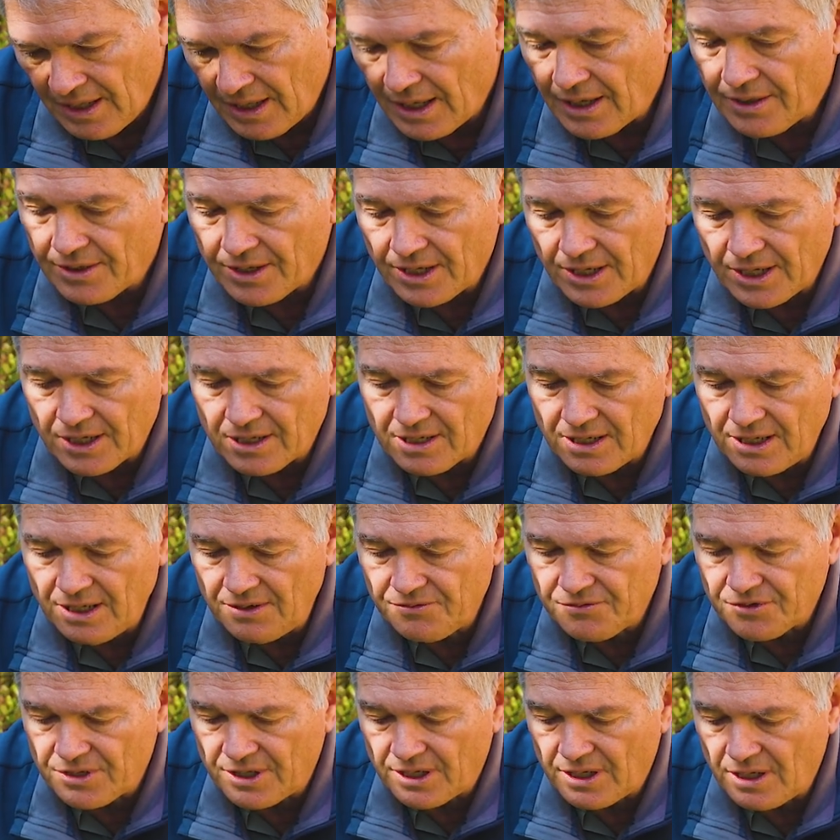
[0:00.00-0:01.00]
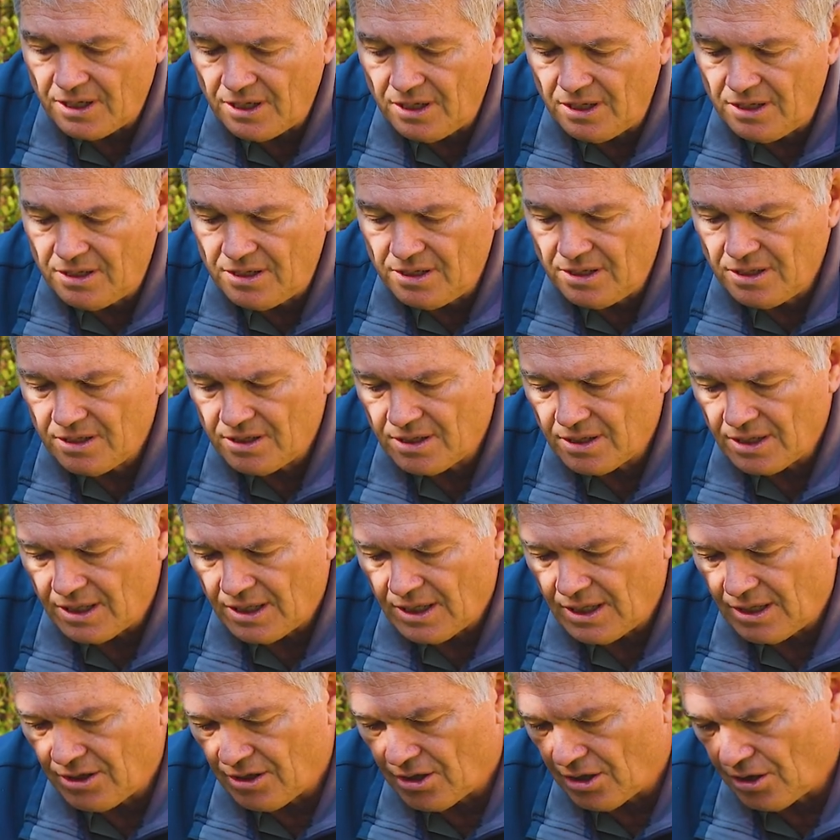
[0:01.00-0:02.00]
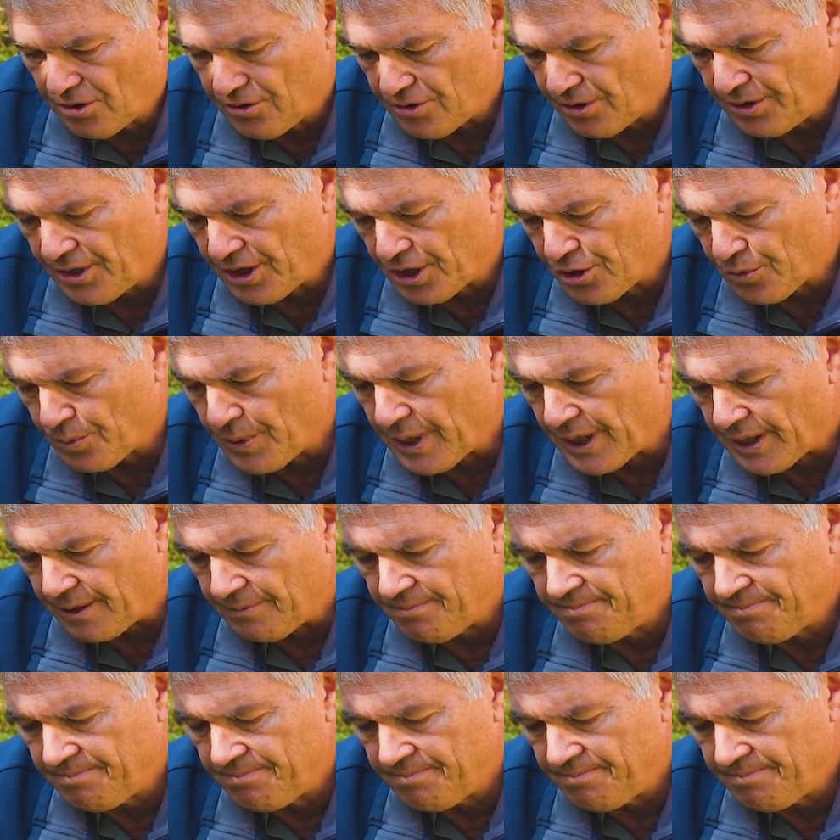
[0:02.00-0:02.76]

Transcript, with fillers: and then it leaves the egg and goes on its way.